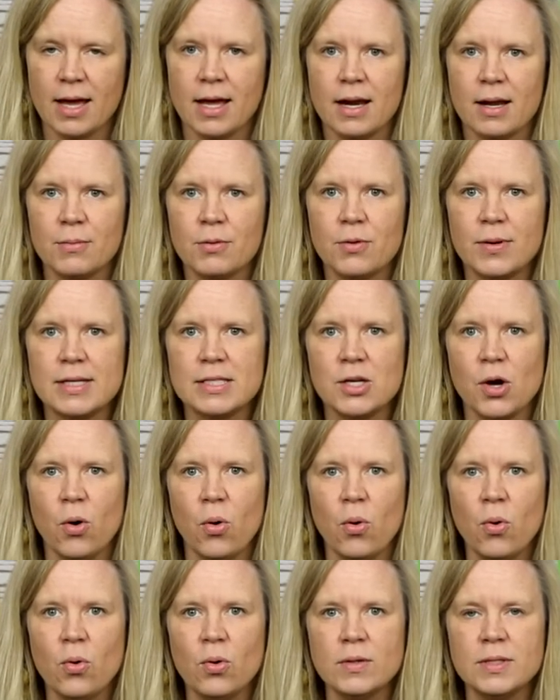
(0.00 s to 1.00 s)
and I'm going to
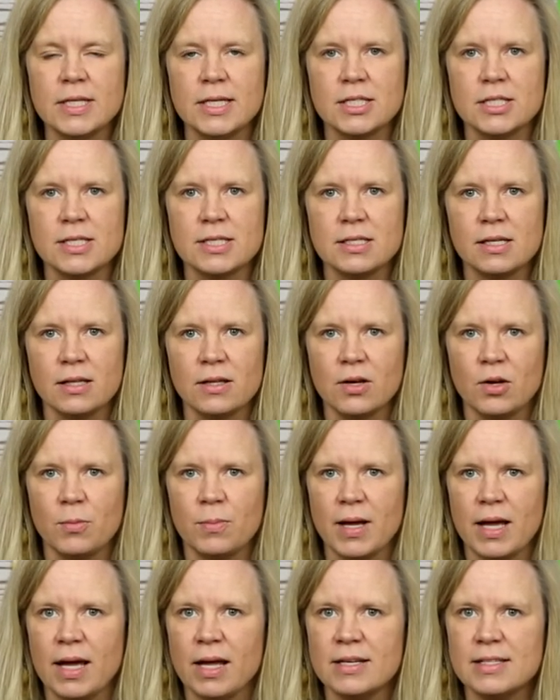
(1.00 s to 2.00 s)
hold it just a little
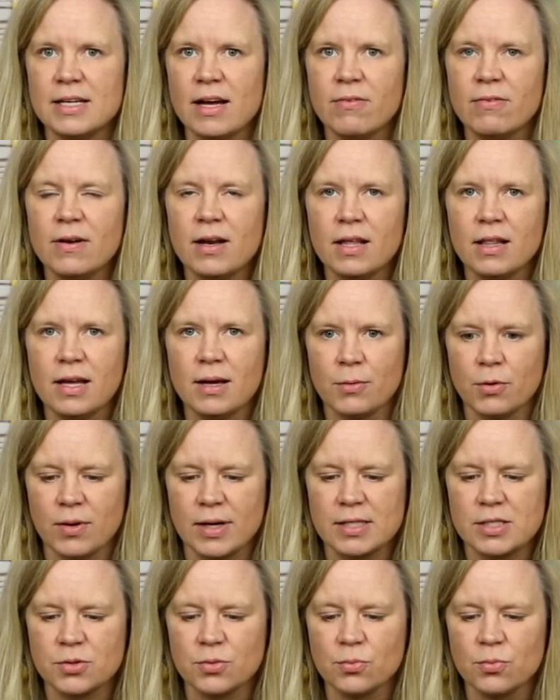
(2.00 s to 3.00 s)
bit and definitely I'm
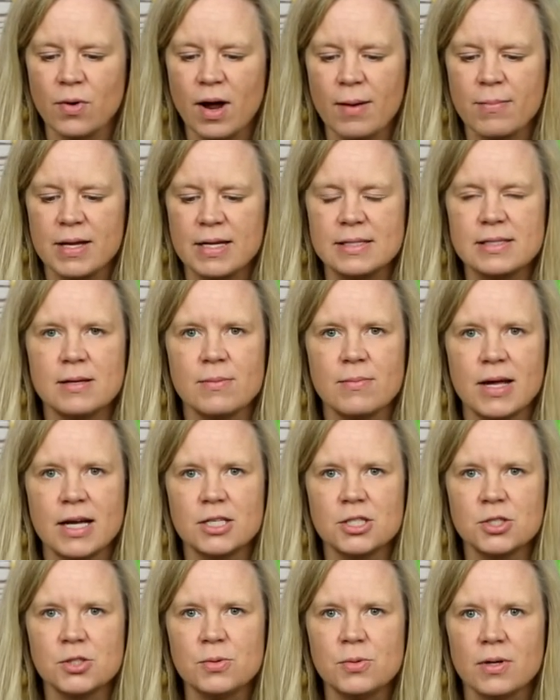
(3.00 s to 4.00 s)
going to rub it to
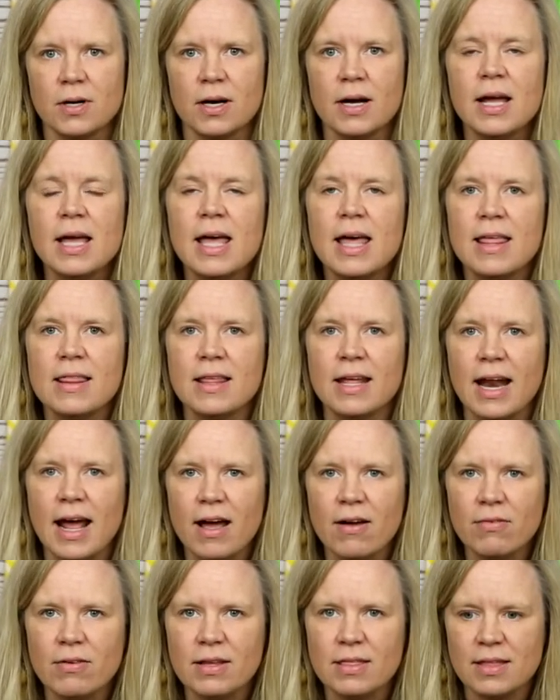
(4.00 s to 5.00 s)
make sure that
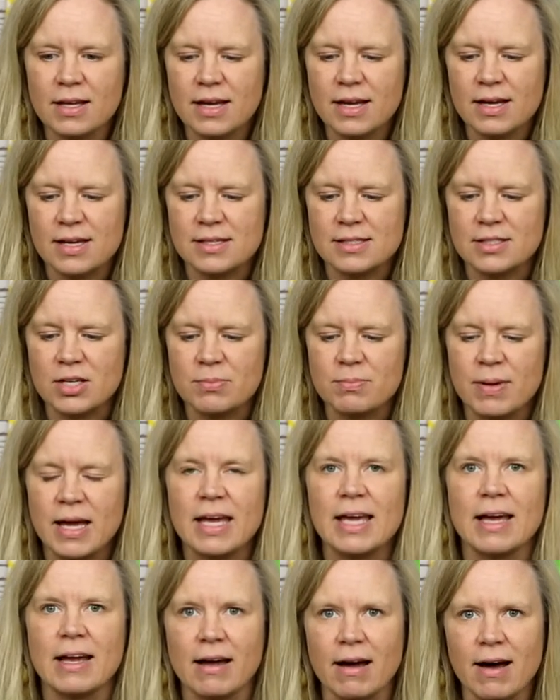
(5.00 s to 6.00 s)
everything is
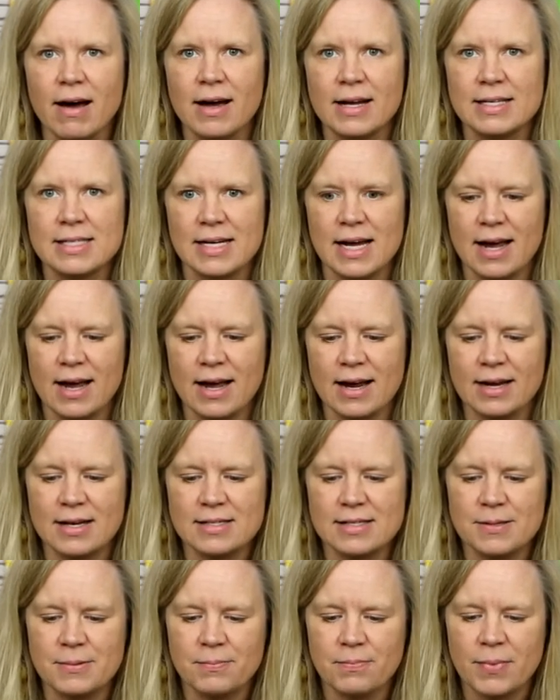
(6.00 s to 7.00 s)
making
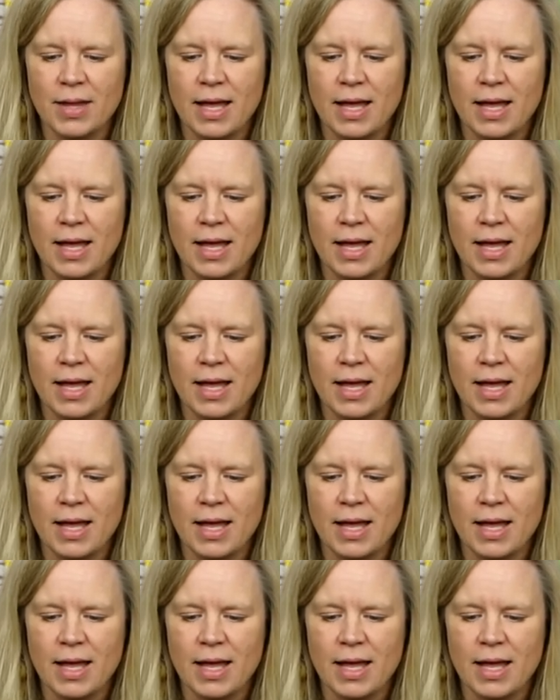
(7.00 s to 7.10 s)
contact.